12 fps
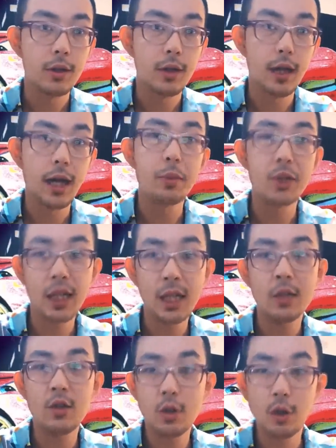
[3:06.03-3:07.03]

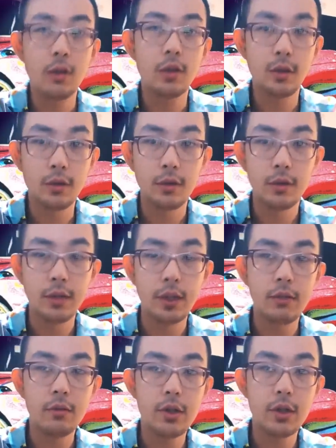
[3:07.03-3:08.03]
obtain certain
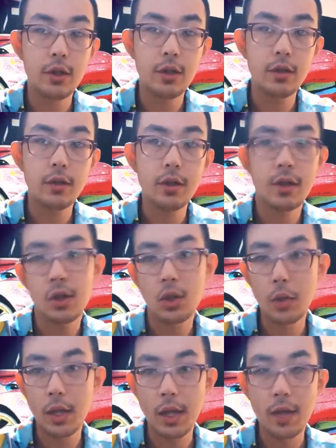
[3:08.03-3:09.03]
language skills, it's
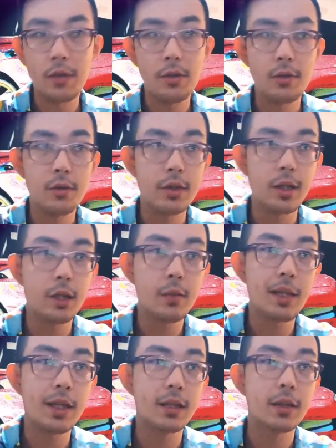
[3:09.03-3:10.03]
okay to use any
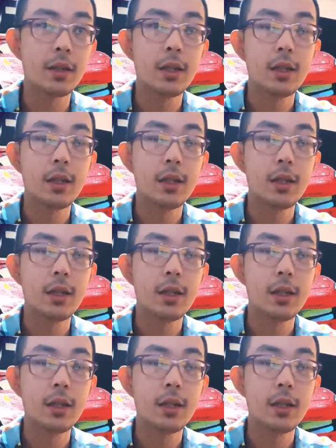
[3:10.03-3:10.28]
method.